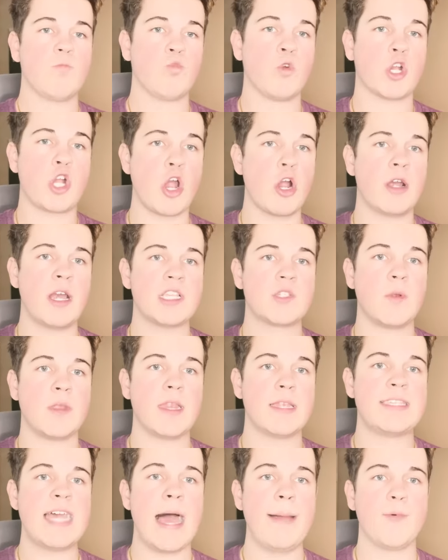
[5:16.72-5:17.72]
regarded as one
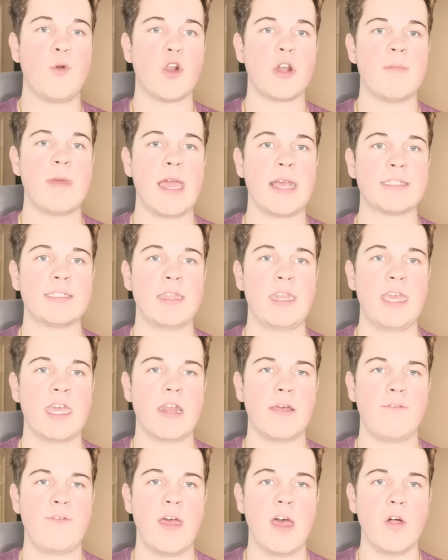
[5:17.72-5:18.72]
of the top quarterbacks in the
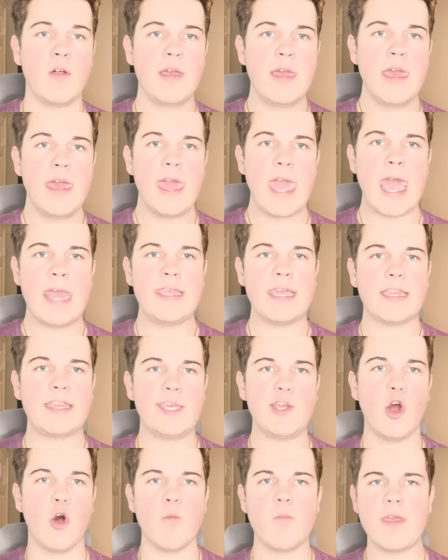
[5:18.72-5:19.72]
NFL. And yet,
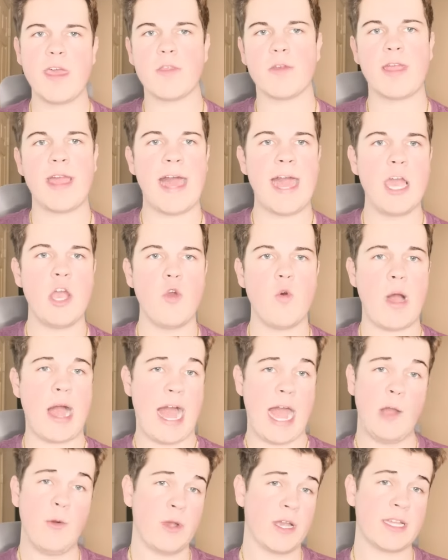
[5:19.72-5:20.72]
the only other guy who
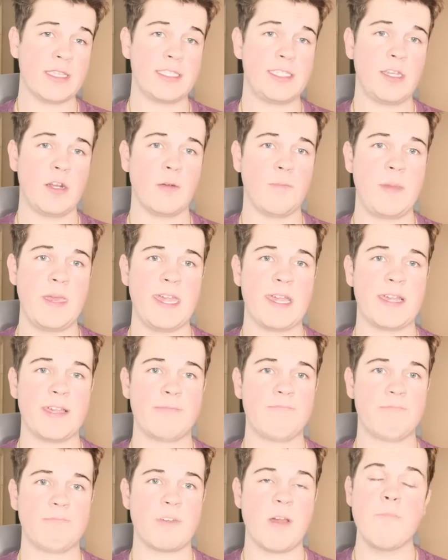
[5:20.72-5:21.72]
I would consider be
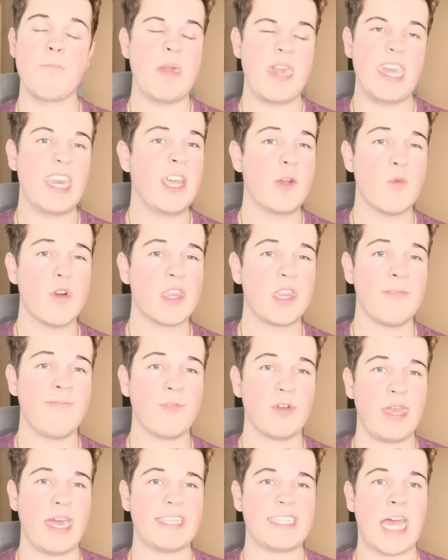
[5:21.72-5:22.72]
competing with him
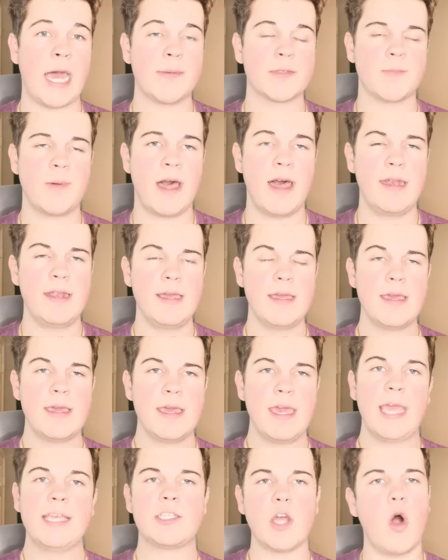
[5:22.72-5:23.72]
for that top spot
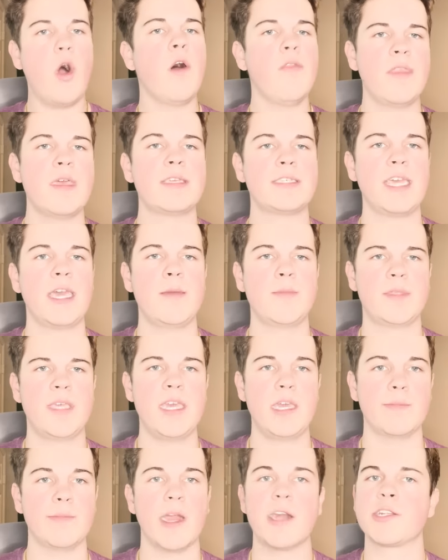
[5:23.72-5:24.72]
is on the same
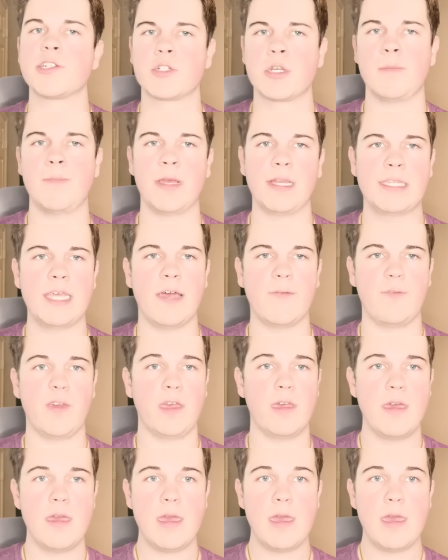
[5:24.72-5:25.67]
team, and it's Trent McDuffie.